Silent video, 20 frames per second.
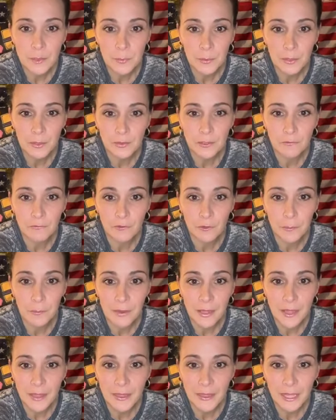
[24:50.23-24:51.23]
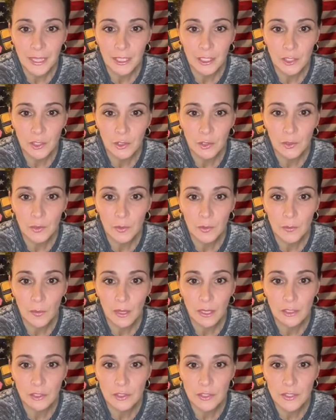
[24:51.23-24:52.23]
Sprinkled in Vermont, thank you.
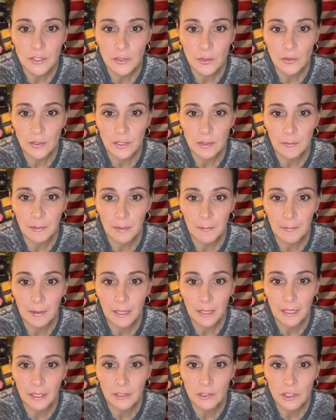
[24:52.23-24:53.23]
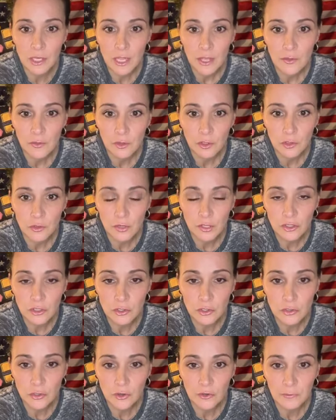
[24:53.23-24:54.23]
I just started my page, The
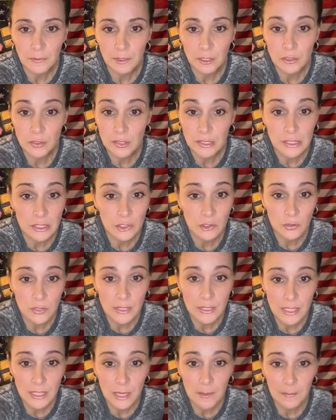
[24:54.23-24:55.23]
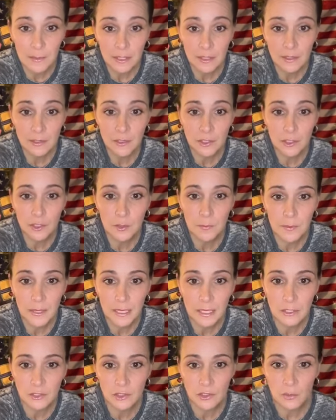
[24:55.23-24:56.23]
Treasure Trove by Trees. Trees, come in under your
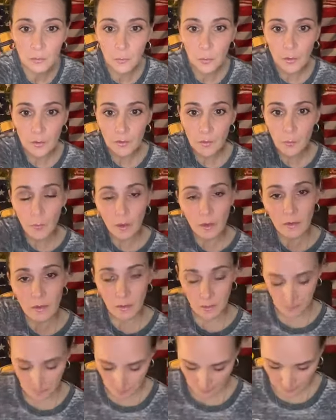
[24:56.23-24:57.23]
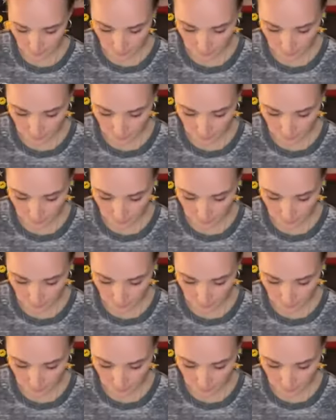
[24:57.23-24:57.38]
page. You're more than welcome.